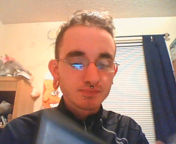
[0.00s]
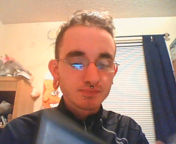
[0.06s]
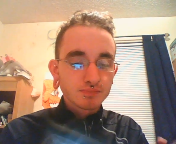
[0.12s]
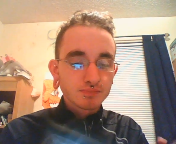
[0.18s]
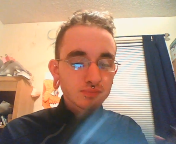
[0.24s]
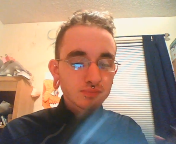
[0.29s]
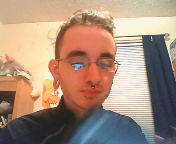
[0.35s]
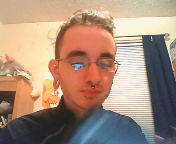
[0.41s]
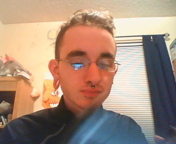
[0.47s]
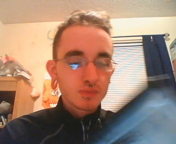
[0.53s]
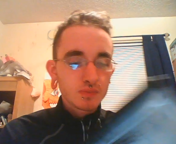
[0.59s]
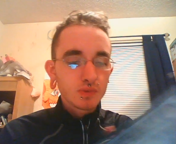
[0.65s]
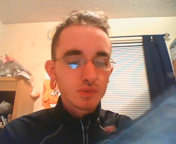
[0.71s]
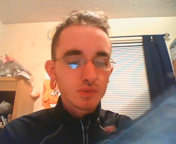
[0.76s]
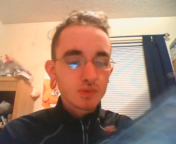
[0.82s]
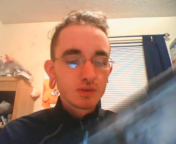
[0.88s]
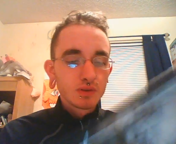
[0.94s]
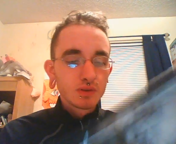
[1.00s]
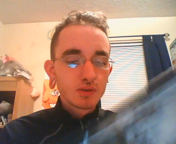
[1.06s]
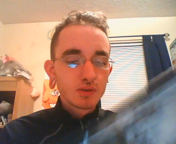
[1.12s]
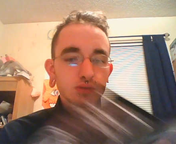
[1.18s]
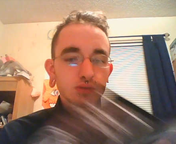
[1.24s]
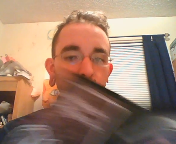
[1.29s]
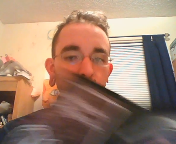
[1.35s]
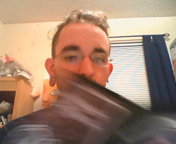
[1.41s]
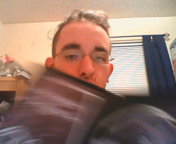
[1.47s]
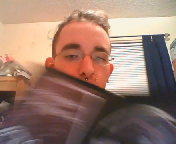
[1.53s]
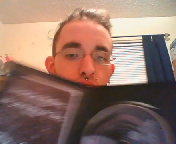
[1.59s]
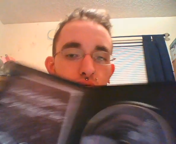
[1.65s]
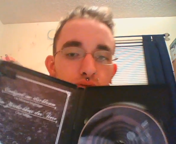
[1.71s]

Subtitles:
Nothing is said.